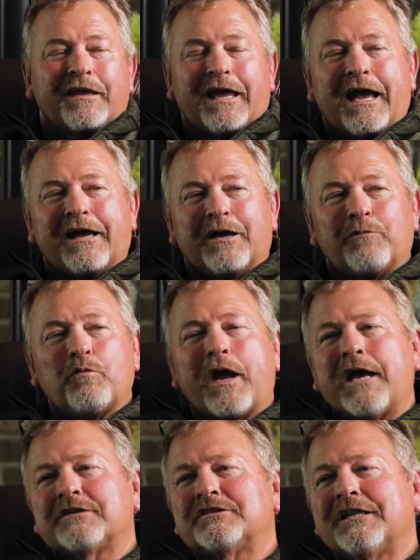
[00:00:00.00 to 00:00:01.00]
Yeah, and we
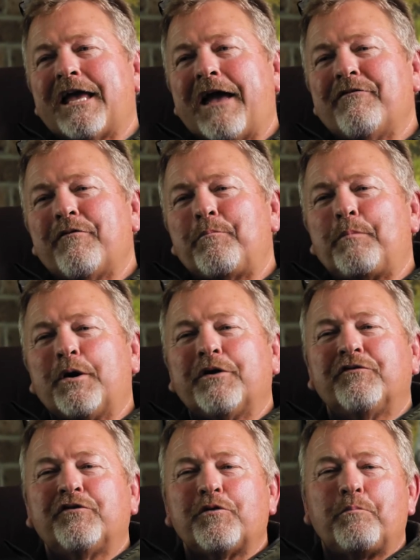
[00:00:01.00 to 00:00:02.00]
actually have a peer
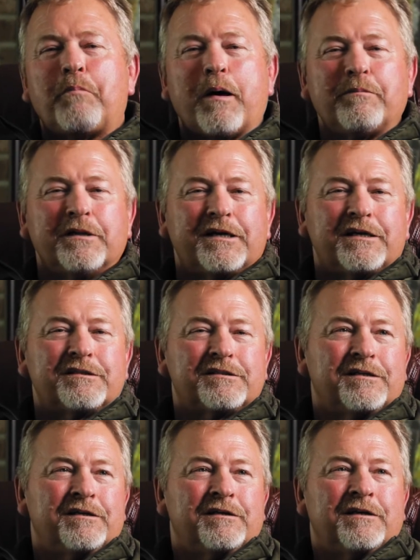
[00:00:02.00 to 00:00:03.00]
review
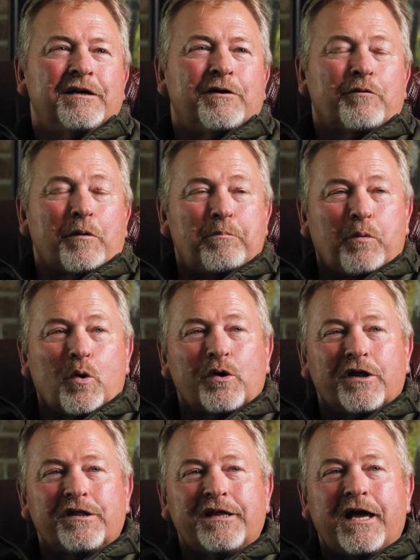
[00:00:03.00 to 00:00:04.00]
published
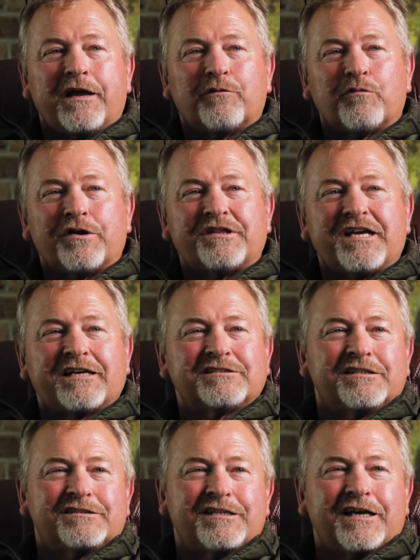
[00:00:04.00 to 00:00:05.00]
report on that with yeah.
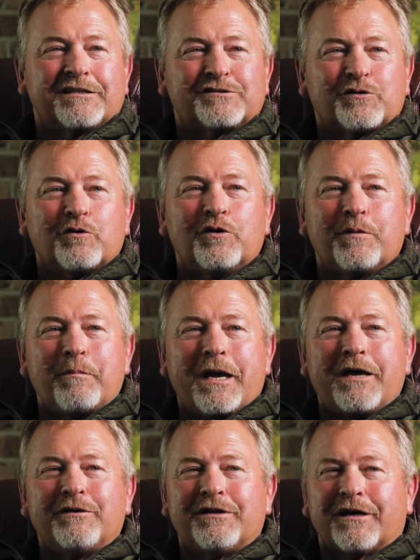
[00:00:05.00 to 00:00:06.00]
Texas Tech School of
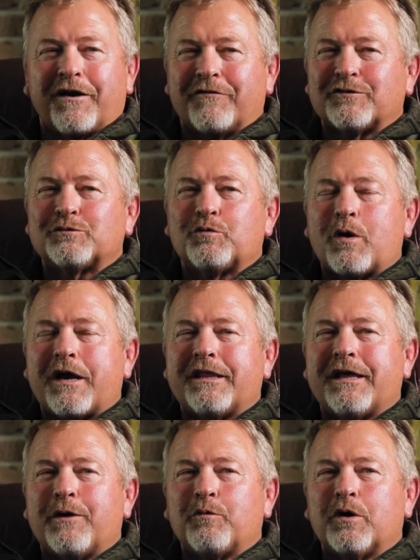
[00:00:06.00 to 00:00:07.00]
Med that covers why
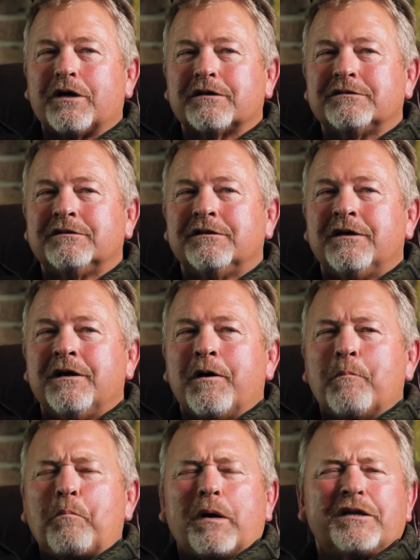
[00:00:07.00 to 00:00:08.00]
that works.
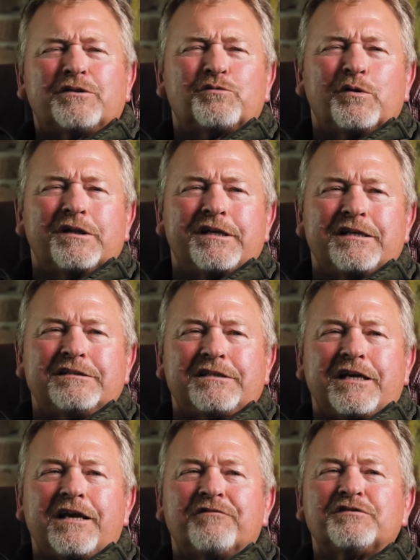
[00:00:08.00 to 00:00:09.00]
But it's really
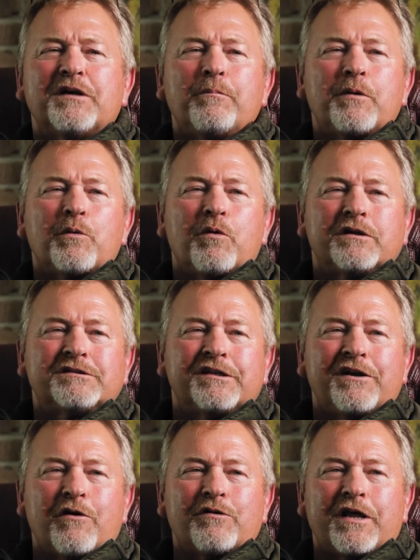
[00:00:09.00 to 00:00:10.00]
easy. If somebody wants to
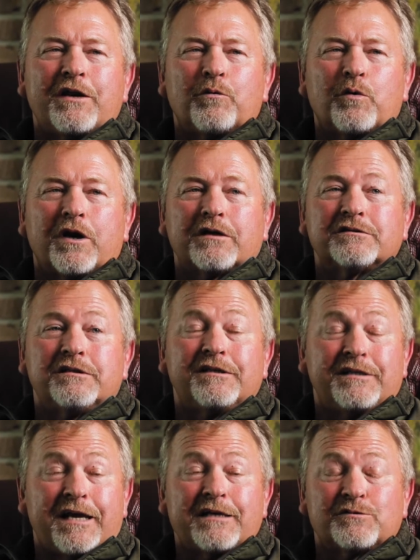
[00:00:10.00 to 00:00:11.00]
know that it works,
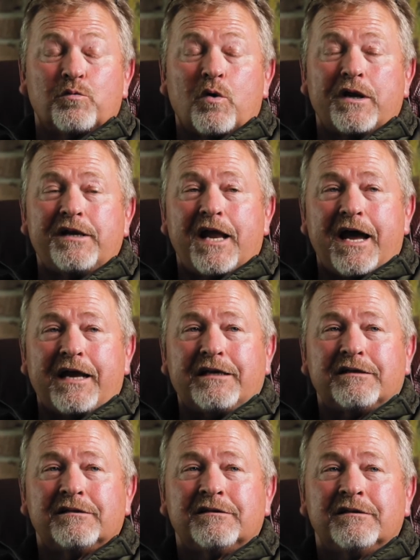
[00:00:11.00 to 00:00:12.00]
it takes one night.